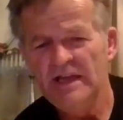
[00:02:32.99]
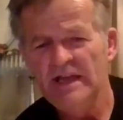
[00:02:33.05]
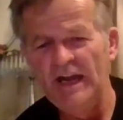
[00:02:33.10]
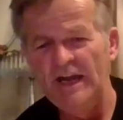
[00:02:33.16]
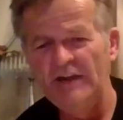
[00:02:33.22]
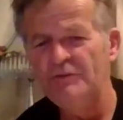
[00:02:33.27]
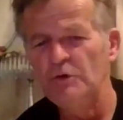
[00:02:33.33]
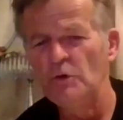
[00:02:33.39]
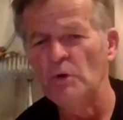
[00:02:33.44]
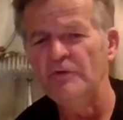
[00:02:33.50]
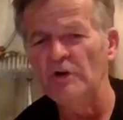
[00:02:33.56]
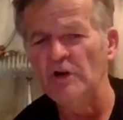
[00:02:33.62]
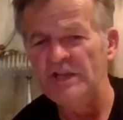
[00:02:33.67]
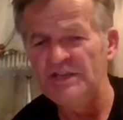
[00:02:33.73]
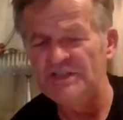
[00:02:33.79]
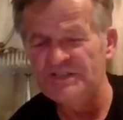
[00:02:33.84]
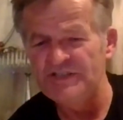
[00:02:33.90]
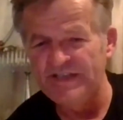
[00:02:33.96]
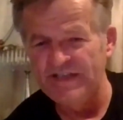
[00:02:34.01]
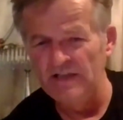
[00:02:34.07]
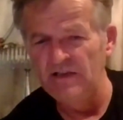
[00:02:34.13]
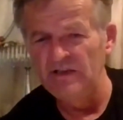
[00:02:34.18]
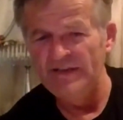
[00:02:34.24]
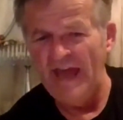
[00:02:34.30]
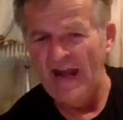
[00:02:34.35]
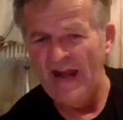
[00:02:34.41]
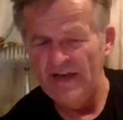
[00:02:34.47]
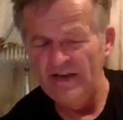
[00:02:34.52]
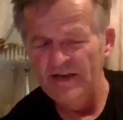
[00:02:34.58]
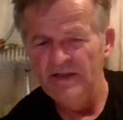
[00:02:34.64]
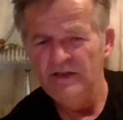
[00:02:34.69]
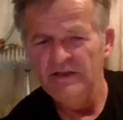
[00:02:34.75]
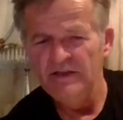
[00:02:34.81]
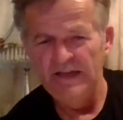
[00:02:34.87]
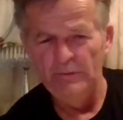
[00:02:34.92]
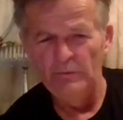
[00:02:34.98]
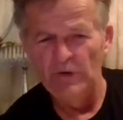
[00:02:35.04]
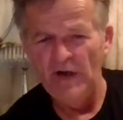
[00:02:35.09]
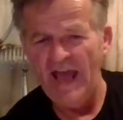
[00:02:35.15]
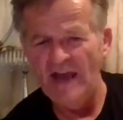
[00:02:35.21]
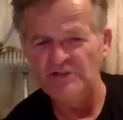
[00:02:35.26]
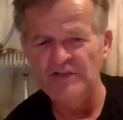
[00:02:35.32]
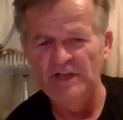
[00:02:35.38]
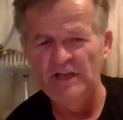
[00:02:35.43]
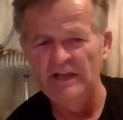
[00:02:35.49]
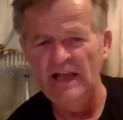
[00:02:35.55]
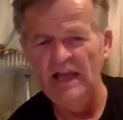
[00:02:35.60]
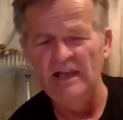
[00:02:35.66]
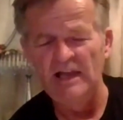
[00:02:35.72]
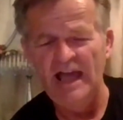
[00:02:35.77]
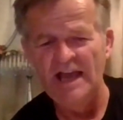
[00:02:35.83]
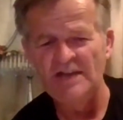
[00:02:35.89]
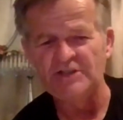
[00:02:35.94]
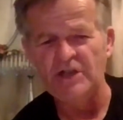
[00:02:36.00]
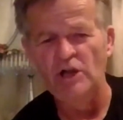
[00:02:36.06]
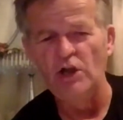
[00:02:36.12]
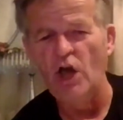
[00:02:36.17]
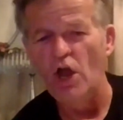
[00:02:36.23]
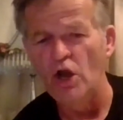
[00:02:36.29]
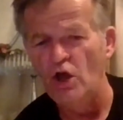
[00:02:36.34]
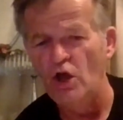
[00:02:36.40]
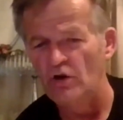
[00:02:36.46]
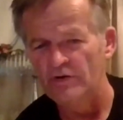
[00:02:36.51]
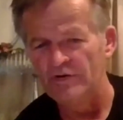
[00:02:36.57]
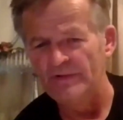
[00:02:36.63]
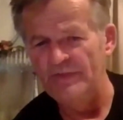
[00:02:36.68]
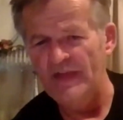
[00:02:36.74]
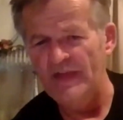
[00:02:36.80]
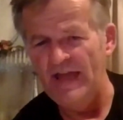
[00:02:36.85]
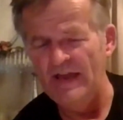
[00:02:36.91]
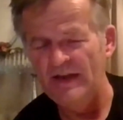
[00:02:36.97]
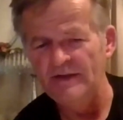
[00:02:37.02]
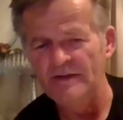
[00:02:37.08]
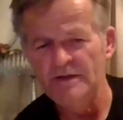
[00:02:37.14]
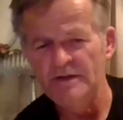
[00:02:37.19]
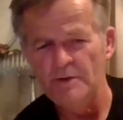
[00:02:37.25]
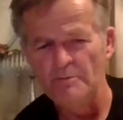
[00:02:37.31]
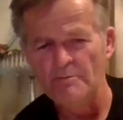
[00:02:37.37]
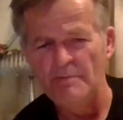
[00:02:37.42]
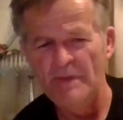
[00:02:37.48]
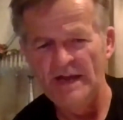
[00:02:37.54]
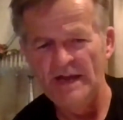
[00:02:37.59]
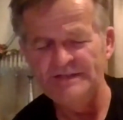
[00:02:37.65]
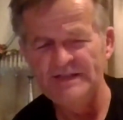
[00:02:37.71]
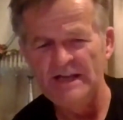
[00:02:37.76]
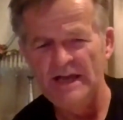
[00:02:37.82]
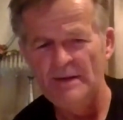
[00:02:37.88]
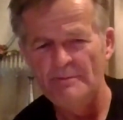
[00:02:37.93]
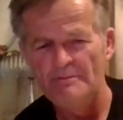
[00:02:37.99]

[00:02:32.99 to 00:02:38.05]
And if you were really skilled at it, it would actually last a lot longer than that. But